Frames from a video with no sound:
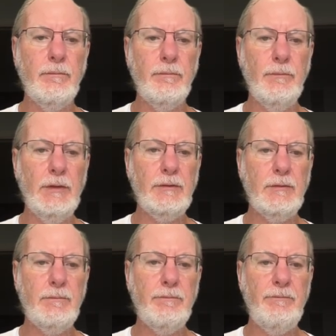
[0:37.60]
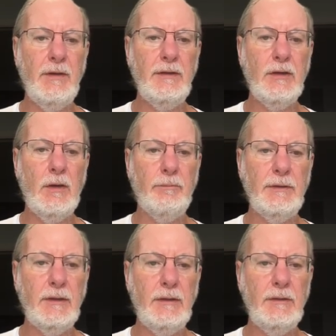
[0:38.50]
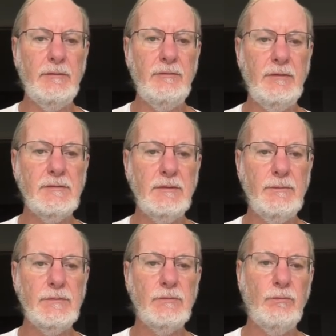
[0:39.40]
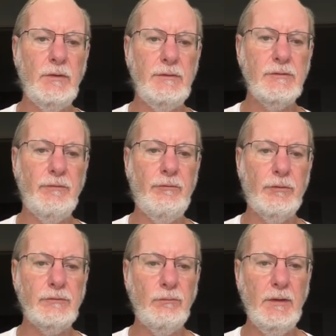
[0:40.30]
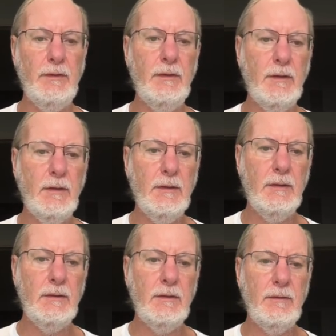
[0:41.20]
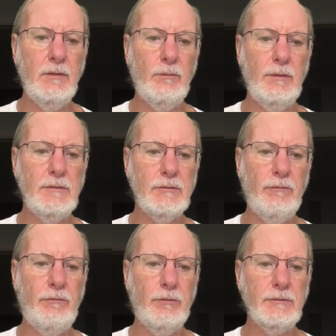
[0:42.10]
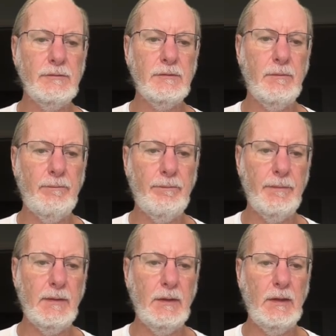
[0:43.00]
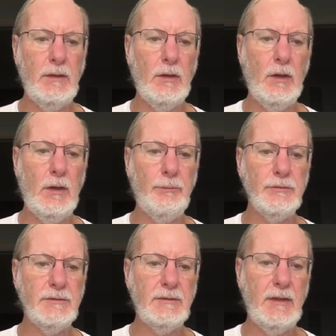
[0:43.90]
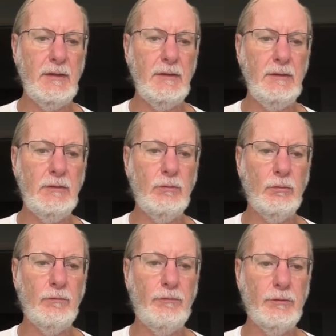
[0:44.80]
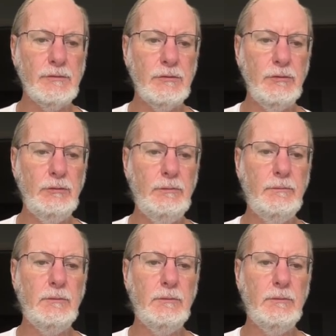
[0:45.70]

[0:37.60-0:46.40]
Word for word: but fairly complicated systems. One is a force 1, the other one is a force, an opposite and equal force 2,